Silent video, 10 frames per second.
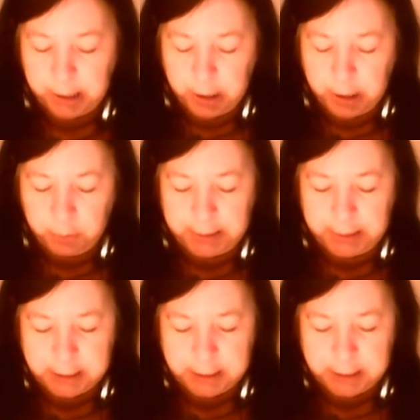We
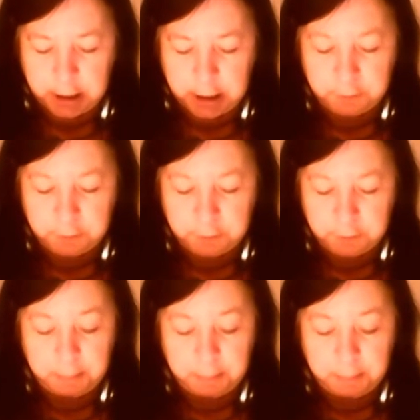exchanged phone
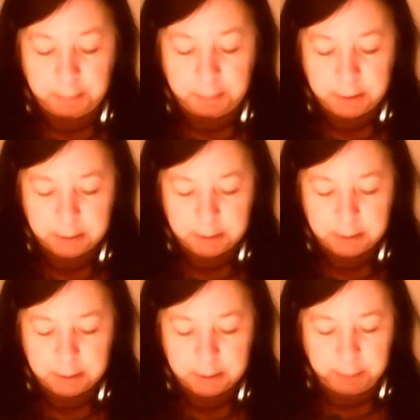numbers, he
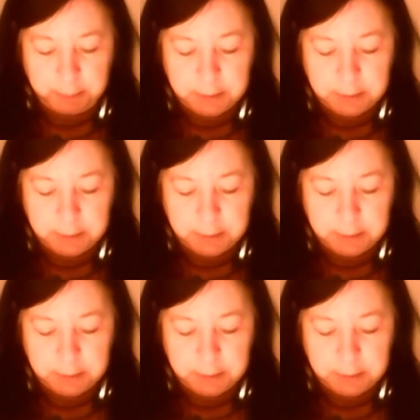promised